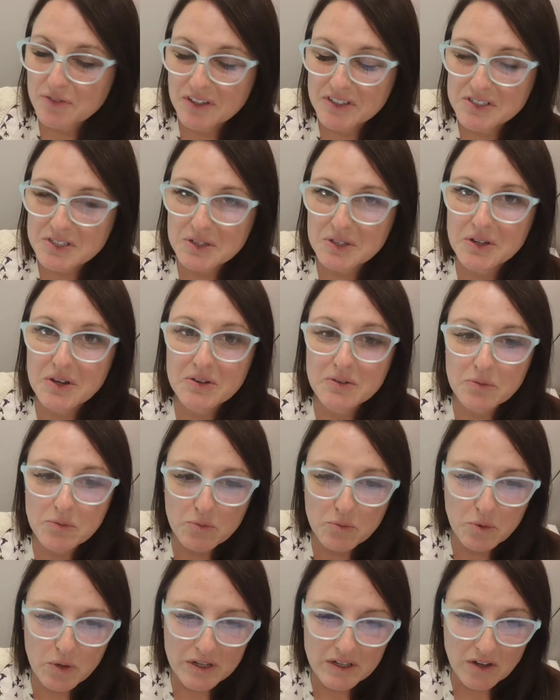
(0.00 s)
fun to learn
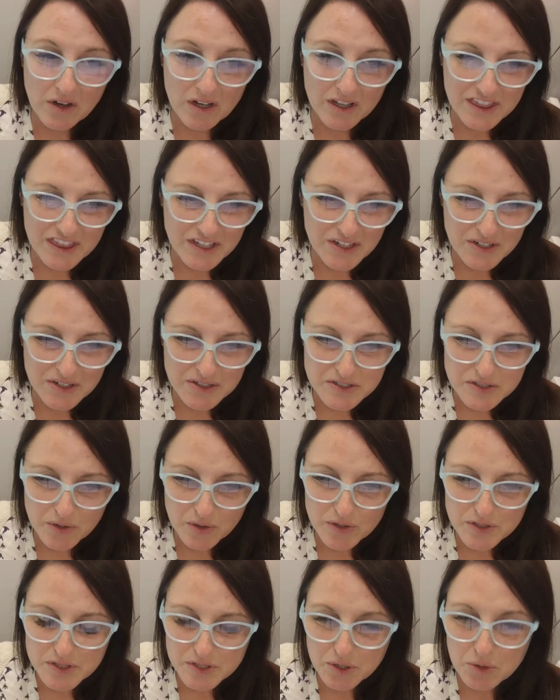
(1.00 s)
what authors
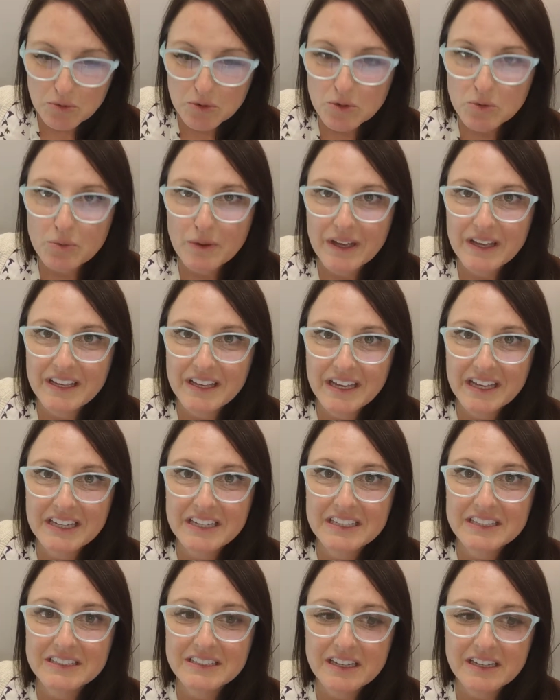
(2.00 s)
also will weigh in
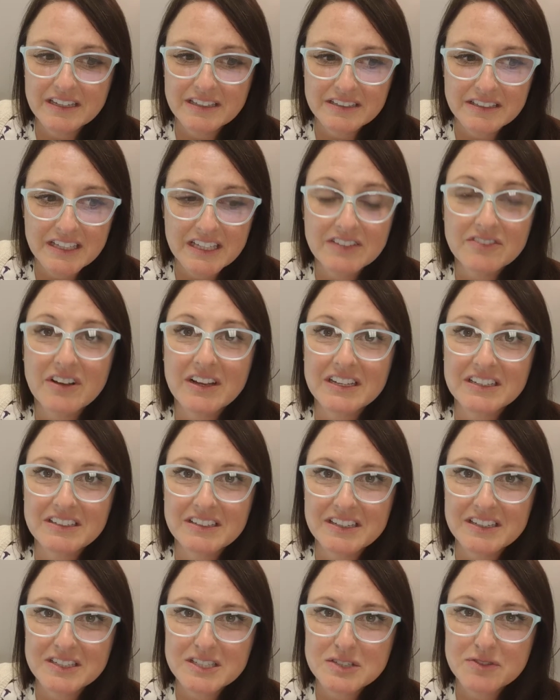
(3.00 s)
and give
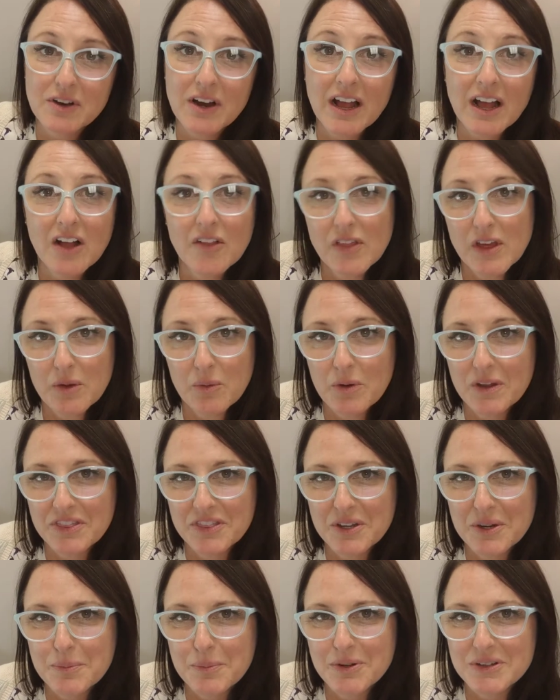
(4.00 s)
ideas for how they want
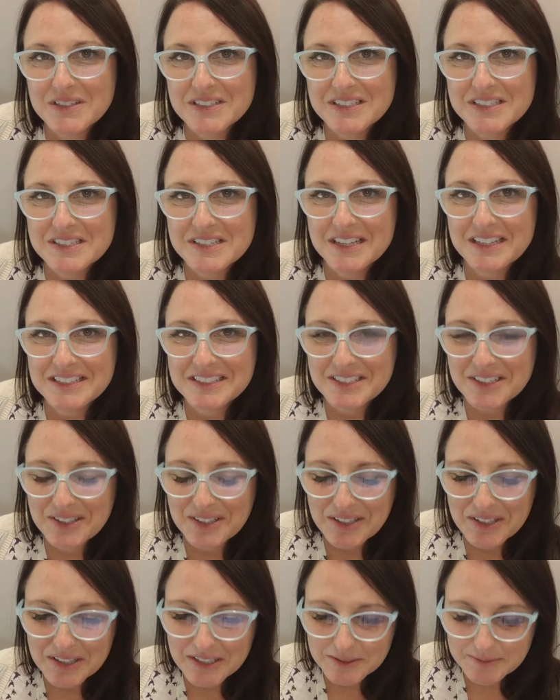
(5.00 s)
their book design to
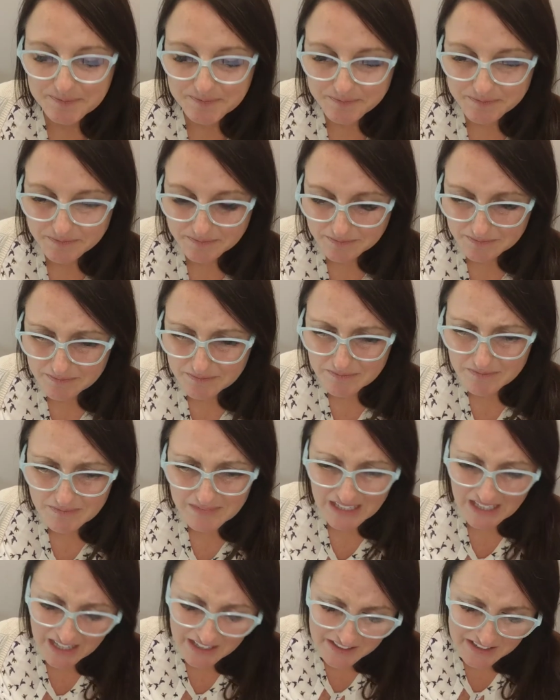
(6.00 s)
look.
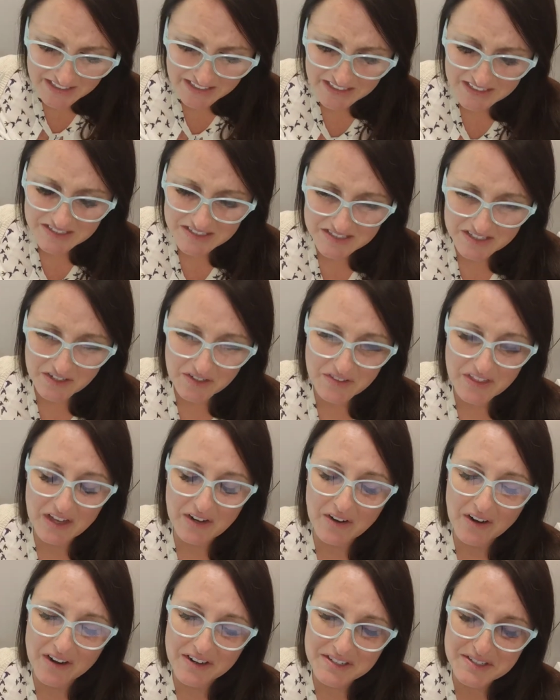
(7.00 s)
And then consider that
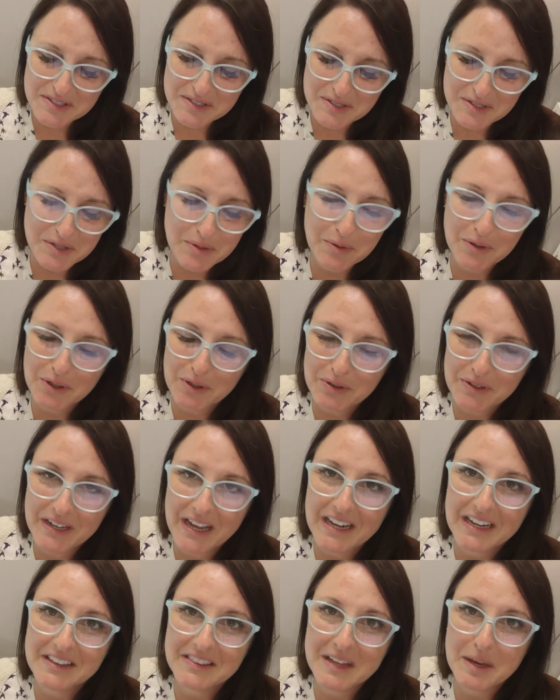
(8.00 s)
artists who are
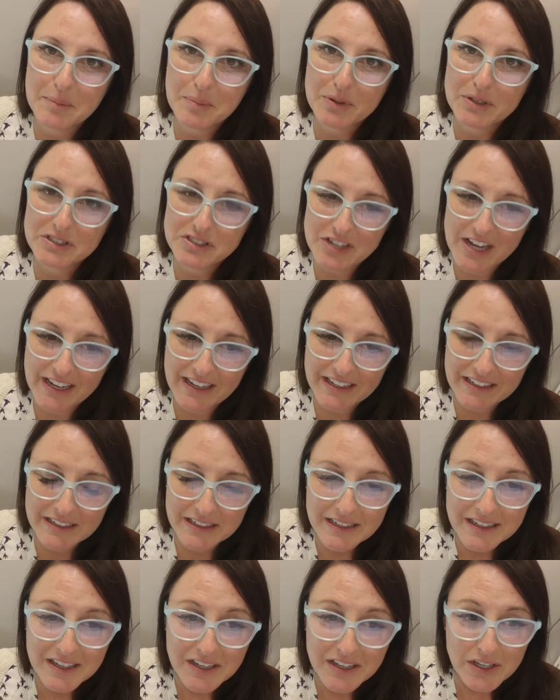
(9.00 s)
creating that book jacket,
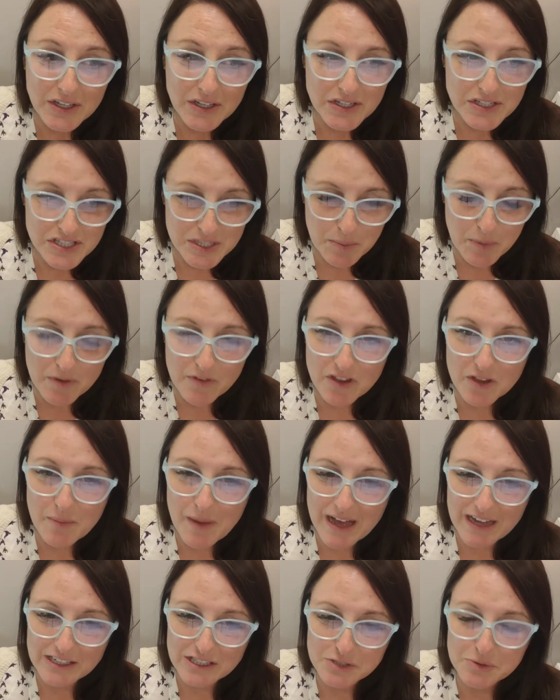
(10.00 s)
some of them
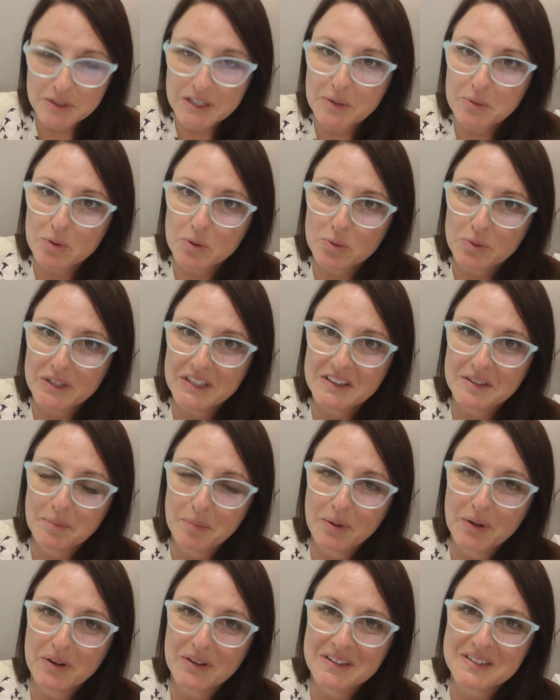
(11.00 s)
actually will read the
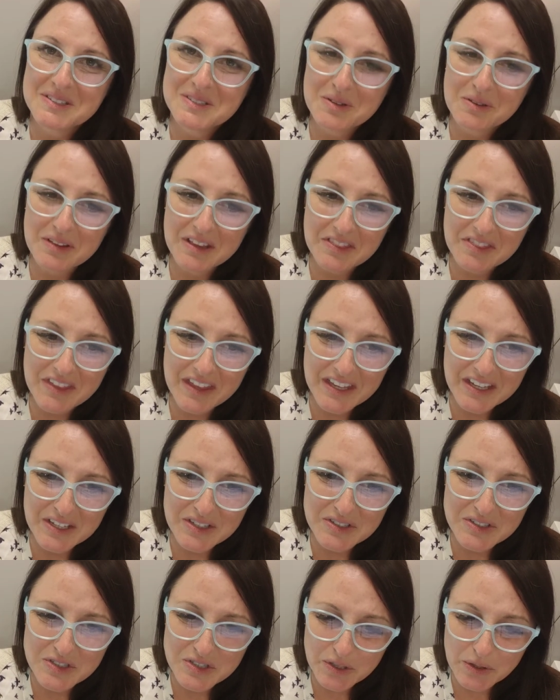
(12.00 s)
book so that they
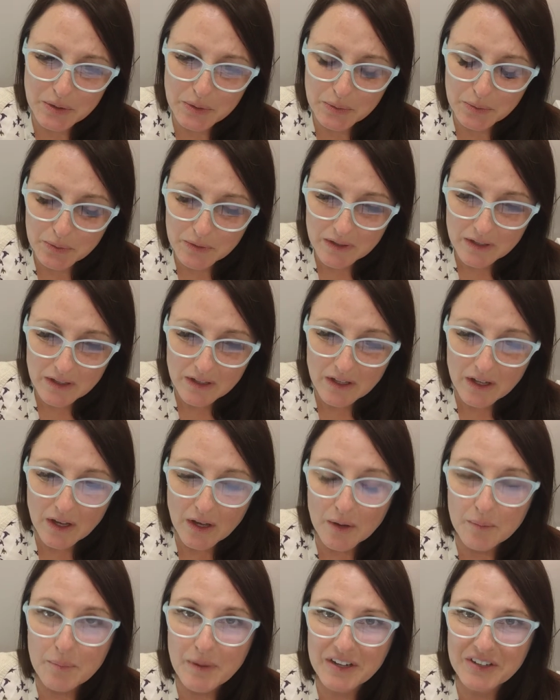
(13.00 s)
can do
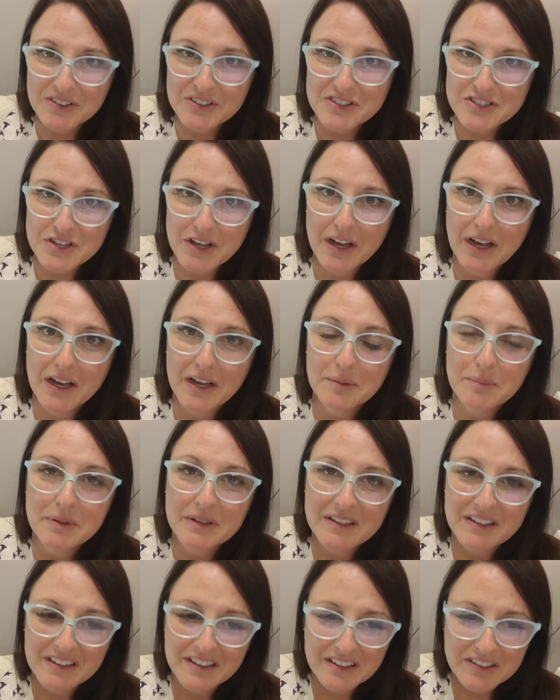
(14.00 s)
a better job
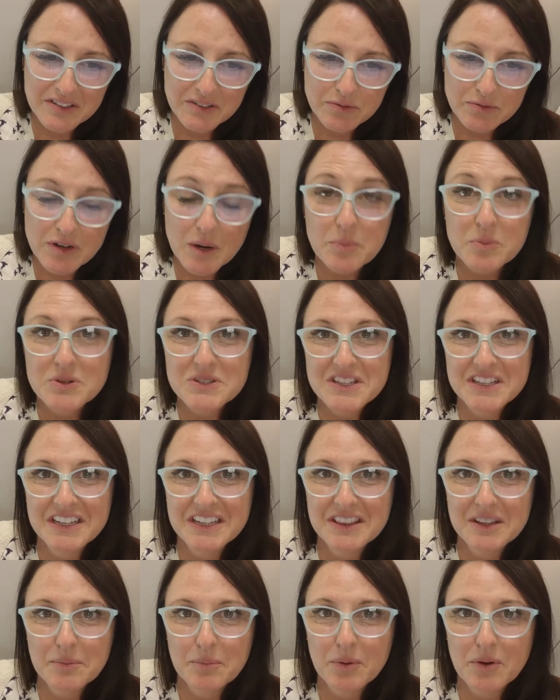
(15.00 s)
in
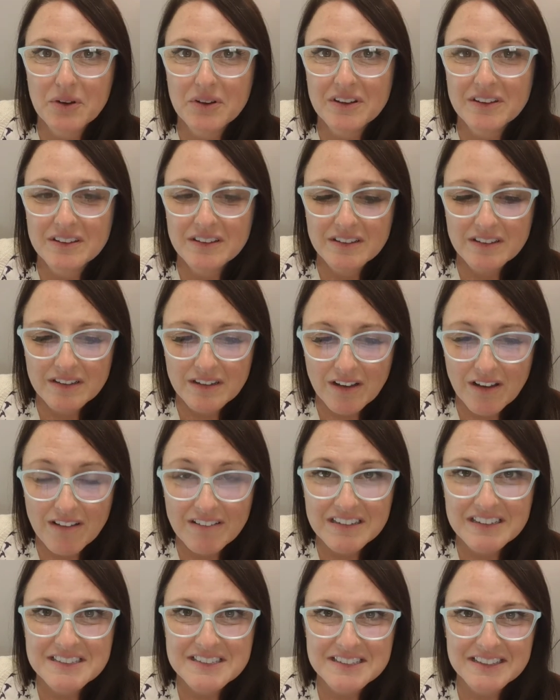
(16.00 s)
representing the book
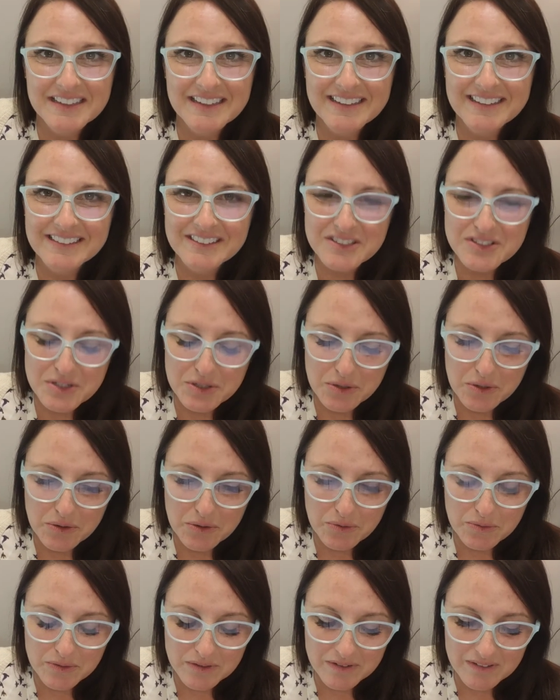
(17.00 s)
honestly
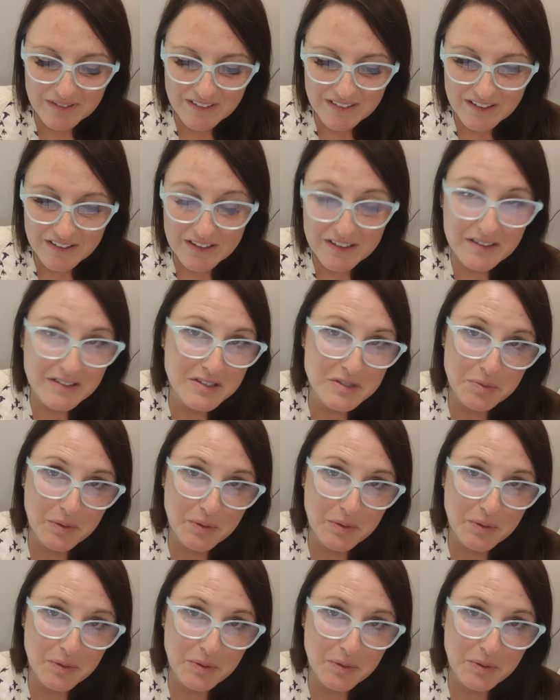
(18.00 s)
to its